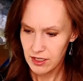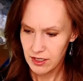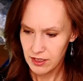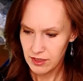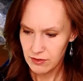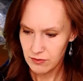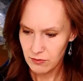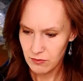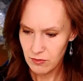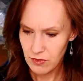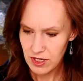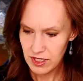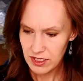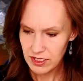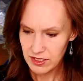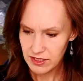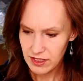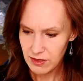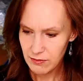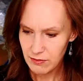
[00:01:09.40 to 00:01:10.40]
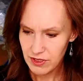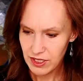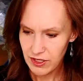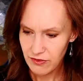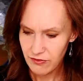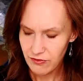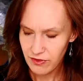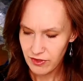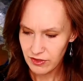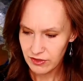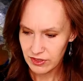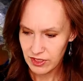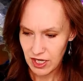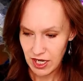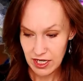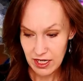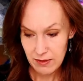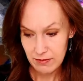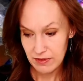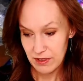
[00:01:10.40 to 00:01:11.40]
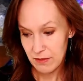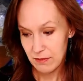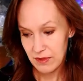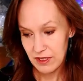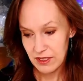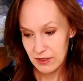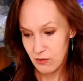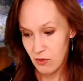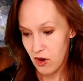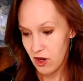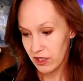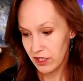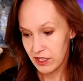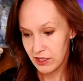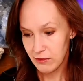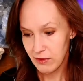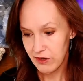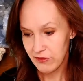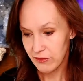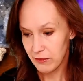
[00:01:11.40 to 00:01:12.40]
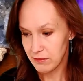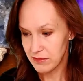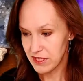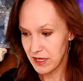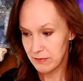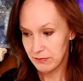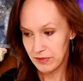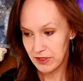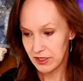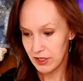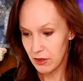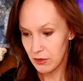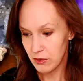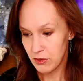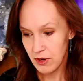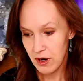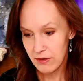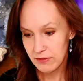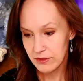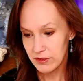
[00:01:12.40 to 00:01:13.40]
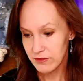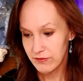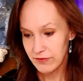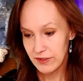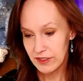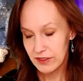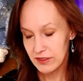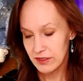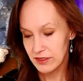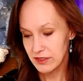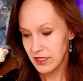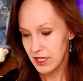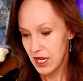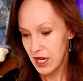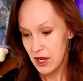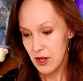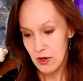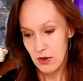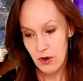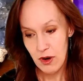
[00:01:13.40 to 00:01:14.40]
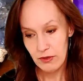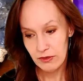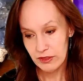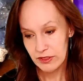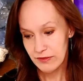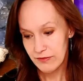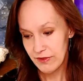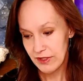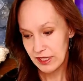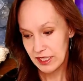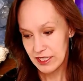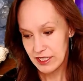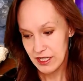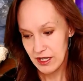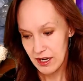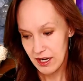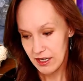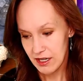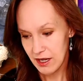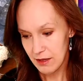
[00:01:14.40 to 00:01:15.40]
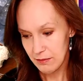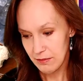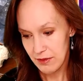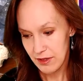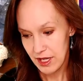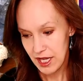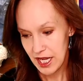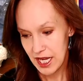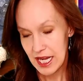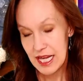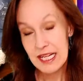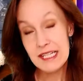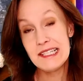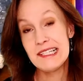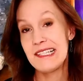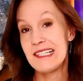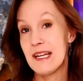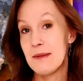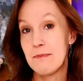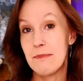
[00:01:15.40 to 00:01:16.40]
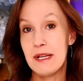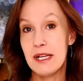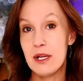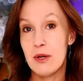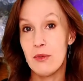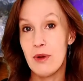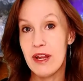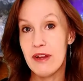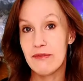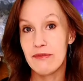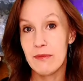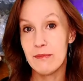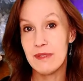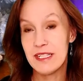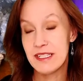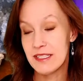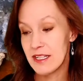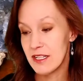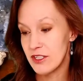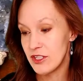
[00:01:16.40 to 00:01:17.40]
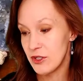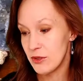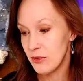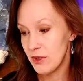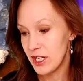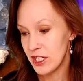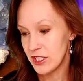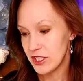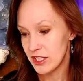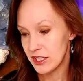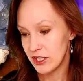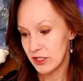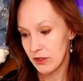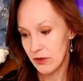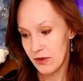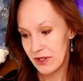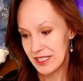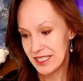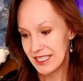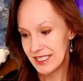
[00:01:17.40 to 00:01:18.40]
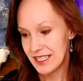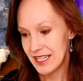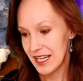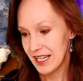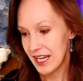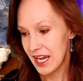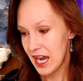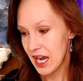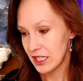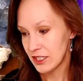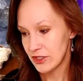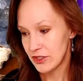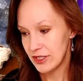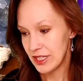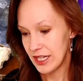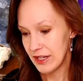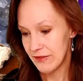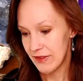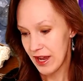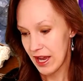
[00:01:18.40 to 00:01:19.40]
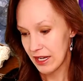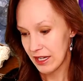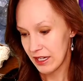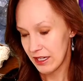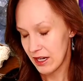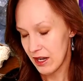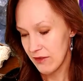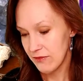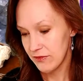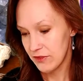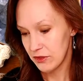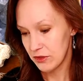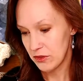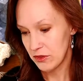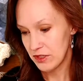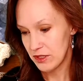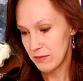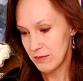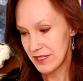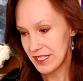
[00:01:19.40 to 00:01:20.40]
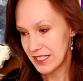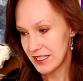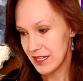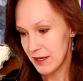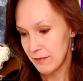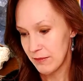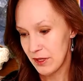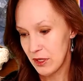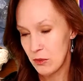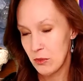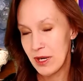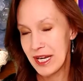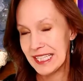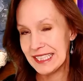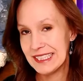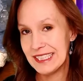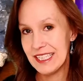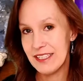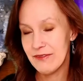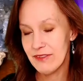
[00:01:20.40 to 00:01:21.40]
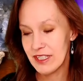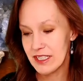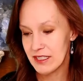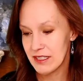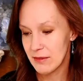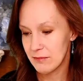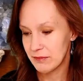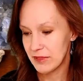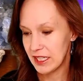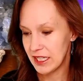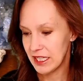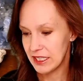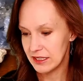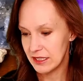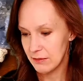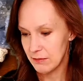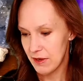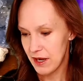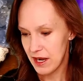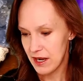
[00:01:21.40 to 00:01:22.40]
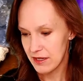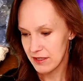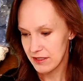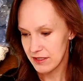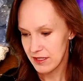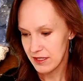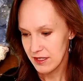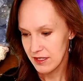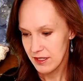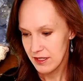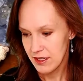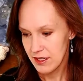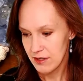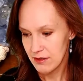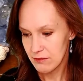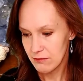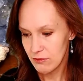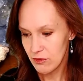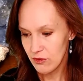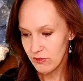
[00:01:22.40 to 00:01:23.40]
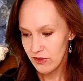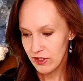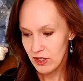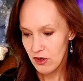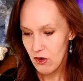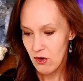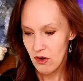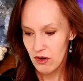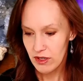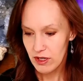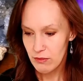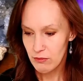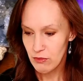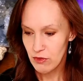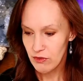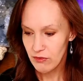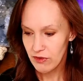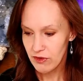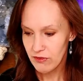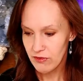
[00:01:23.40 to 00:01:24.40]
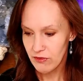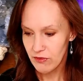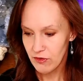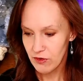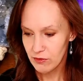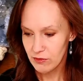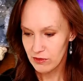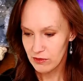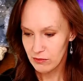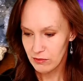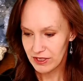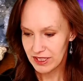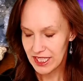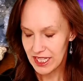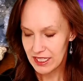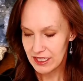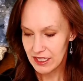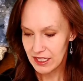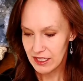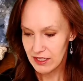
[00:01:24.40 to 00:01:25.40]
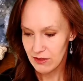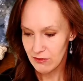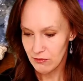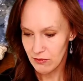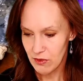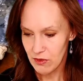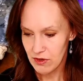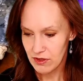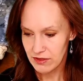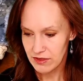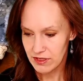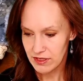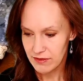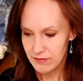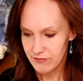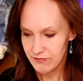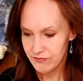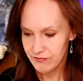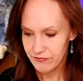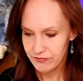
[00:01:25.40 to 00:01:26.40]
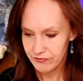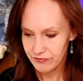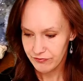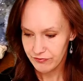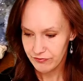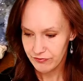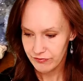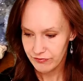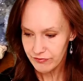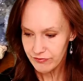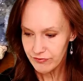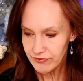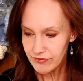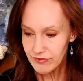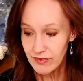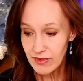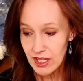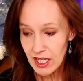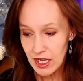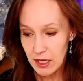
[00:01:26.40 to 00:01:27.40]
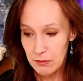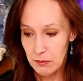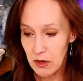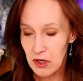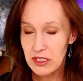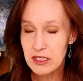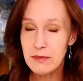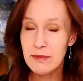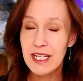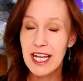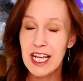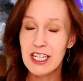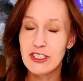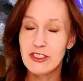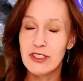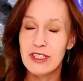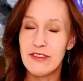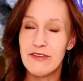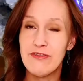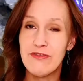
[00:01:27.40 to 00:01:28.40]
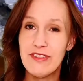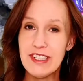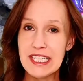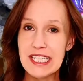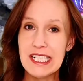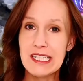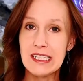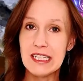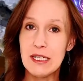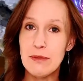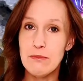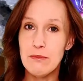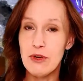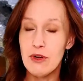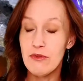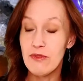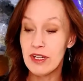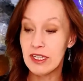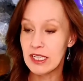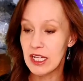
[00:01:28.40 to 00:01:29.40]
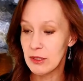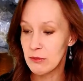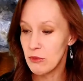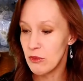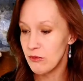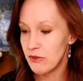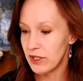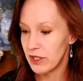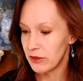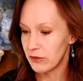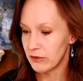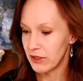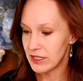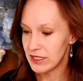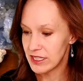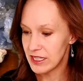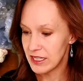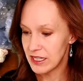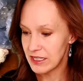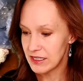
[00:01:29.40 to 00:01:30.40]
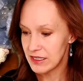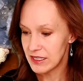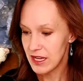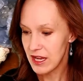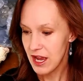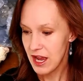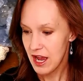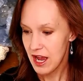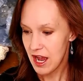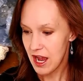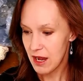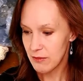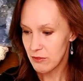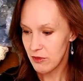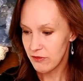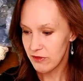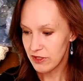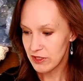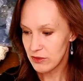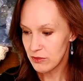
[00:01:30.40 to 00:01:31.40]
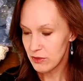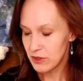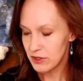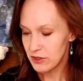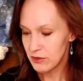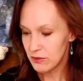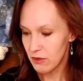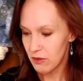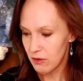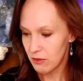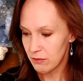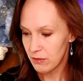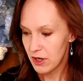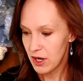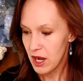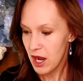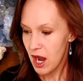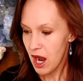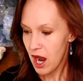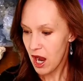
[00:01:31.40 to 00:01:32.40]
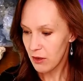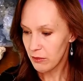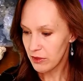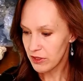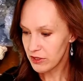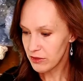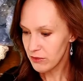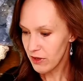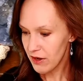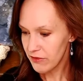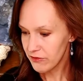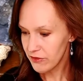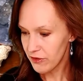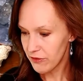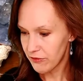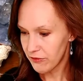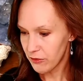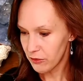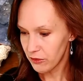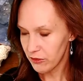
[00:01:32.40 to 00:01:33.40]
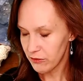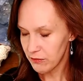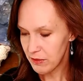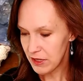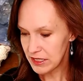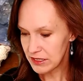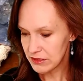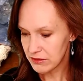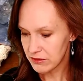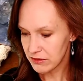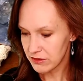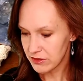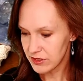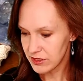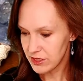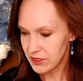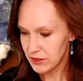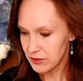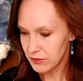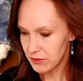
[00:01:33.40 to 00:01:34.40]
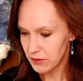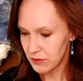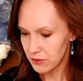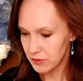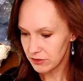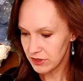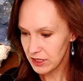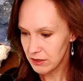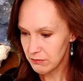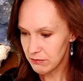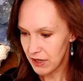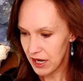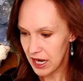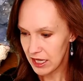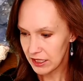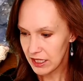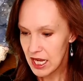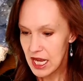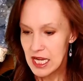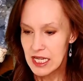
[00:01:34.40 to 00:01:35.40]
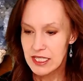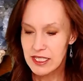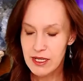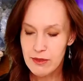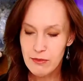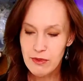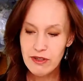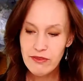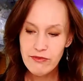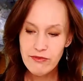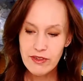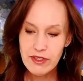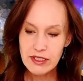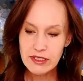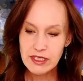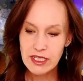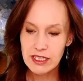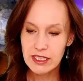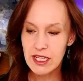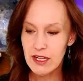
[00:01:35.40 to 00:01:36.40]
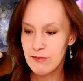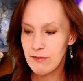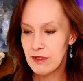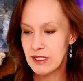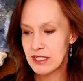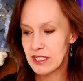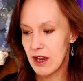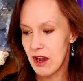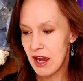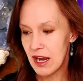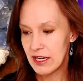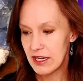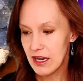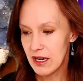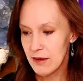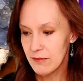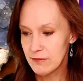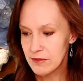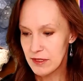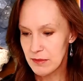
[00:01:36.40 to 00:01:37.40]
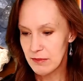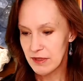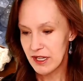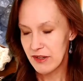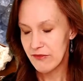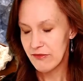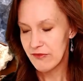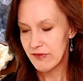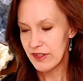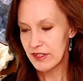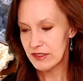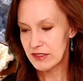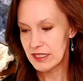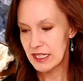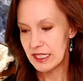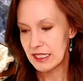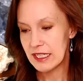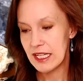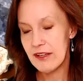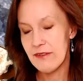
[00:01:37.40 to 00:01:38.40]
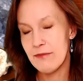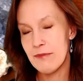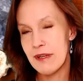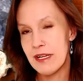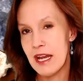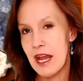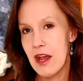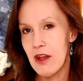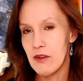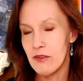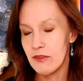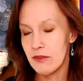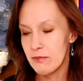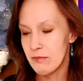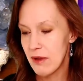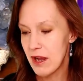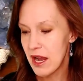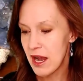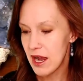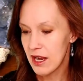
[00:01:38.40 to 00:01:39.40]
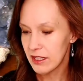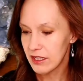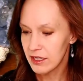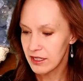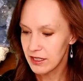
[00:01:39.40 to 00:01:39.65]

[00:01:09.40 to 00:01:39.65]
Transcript: Why does somebody feel tied up? Somebody's walking away from something though. Whoever feels, whoever's feeling tied up is stepping away from this situation. They're going to take action. They have had enough. They're going to be stepping away and leaving something in the past. Moving on and moving forward with that Knight of Wands. And possibly actually physically moving, like moving a residence, uh, moving to a new home. Uh, we do have the Four of Pentacles too, holding back. Someone feels like they've been tied up. Somebody feels like they've been held back.